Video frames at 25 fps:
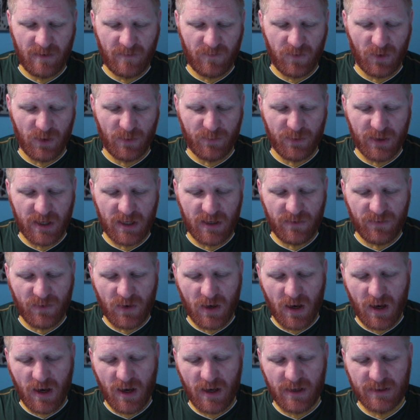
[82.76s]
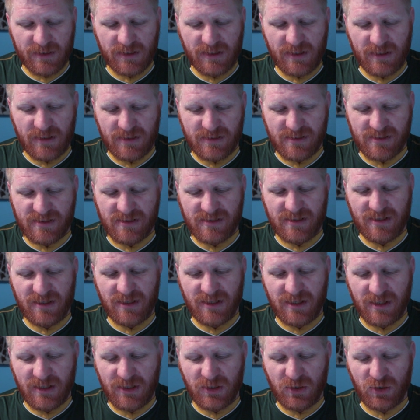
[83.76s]
For the bread of God is
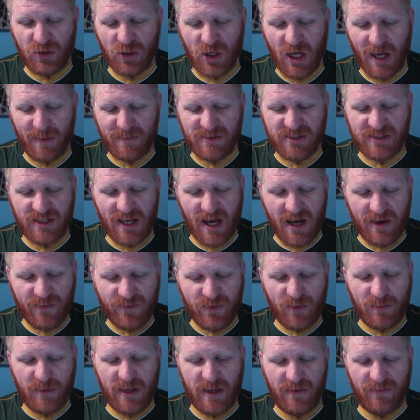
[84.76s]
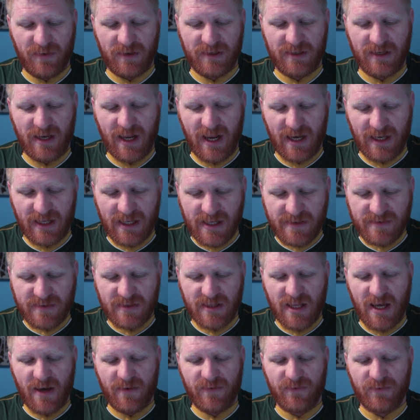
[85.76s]
he who comes down from heaven and gives
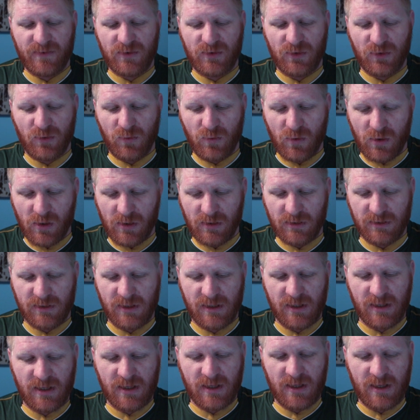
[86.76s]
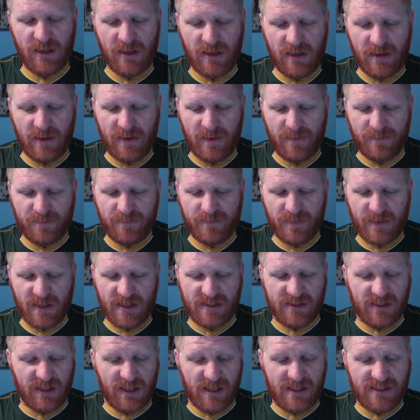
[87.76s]
life to the world."
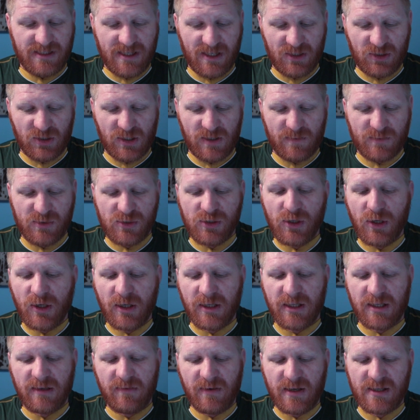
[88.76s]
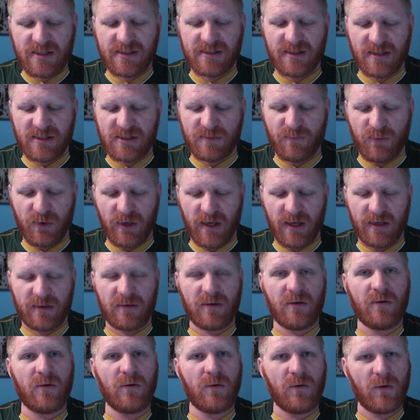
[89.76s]
So they said to him, "Sir, give us this
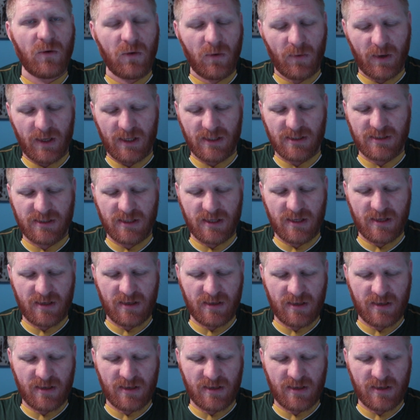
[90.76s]
bread always."